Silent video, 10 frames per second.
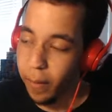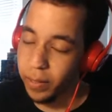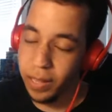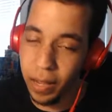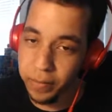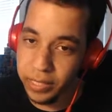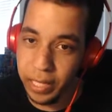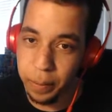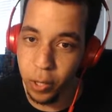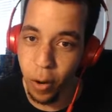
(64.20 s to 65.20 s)
I would love to
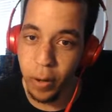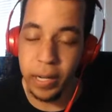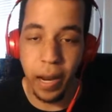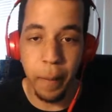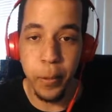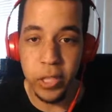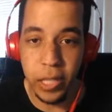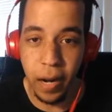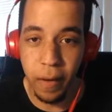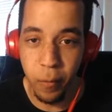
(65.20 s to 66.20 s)
keep growing, and I
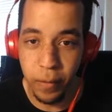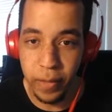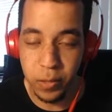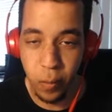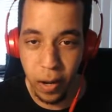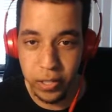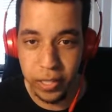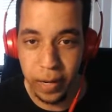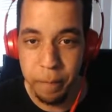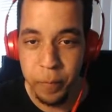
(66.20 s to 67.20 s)
appreciate everyone that's
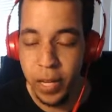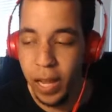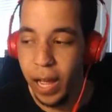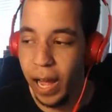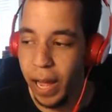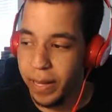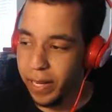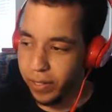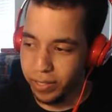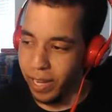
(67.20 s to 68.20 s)
watching it. I
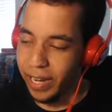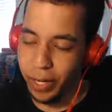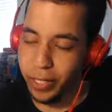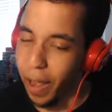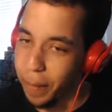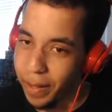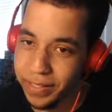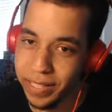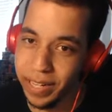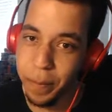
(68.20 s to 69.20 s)
hear
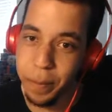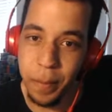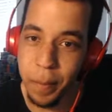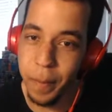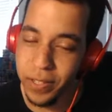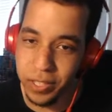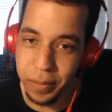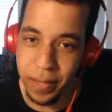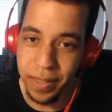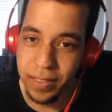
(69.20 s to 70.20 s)
comments, and I hear people
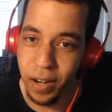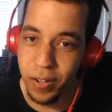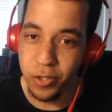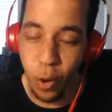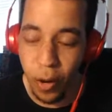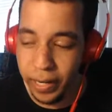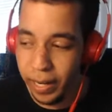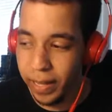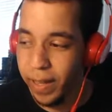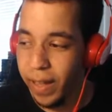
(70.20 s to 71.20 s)
messaging me that they're enjoying
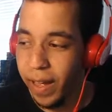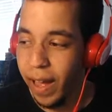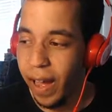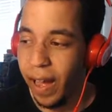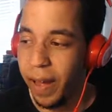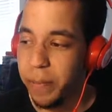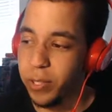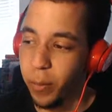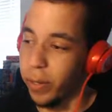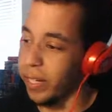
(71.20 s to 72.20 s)
it.
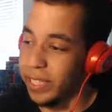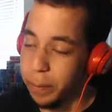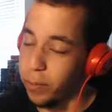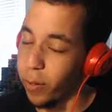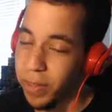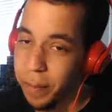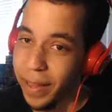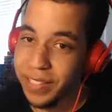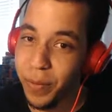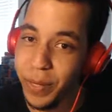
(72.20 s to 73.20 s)
So we're going to keep doing the
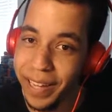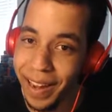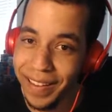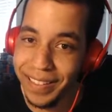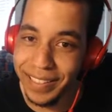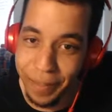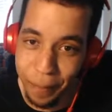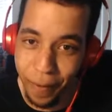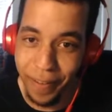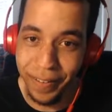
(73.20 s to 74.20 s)
best that we can to
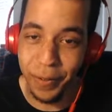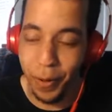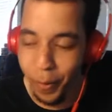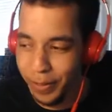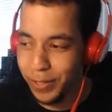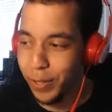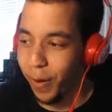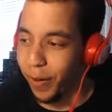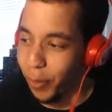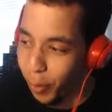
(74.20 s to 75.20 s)
keep on growing to
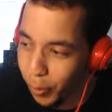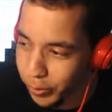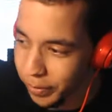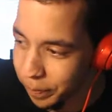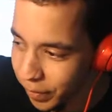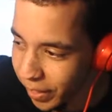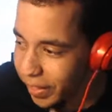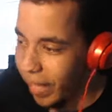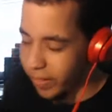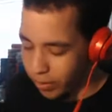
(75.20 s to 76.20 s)
our goals.
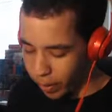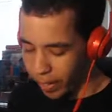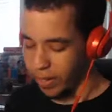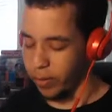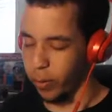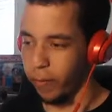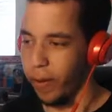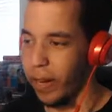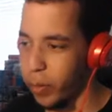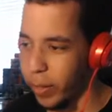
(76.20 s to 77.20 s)
Now let's go ahead and do a
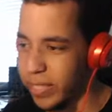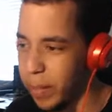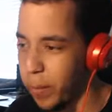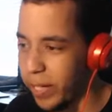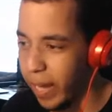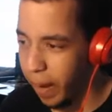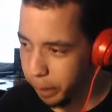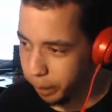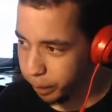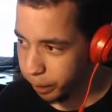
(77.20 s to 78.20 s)
very quick team recap.